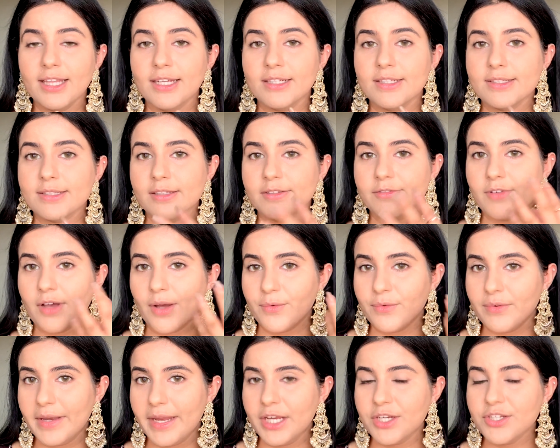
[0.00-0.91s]
that is the
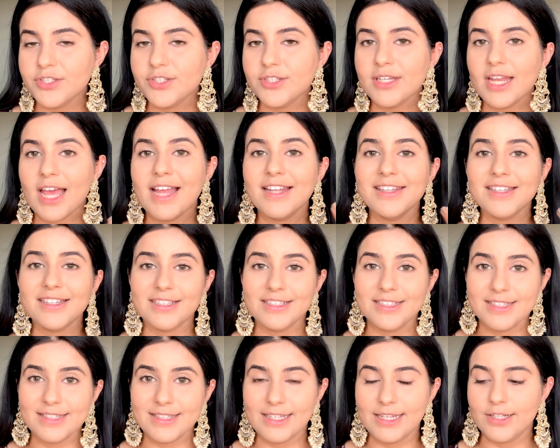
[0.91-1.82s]
foundation and the
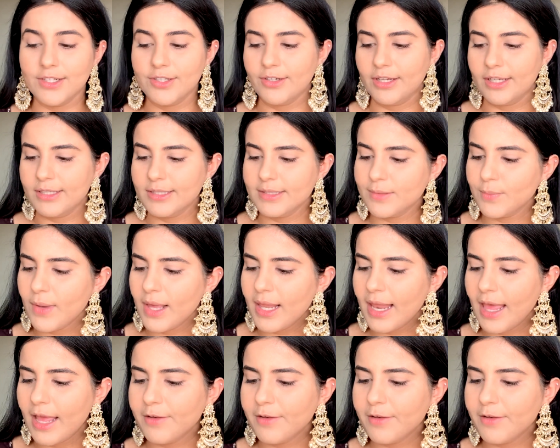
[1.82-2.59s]
concealer as well,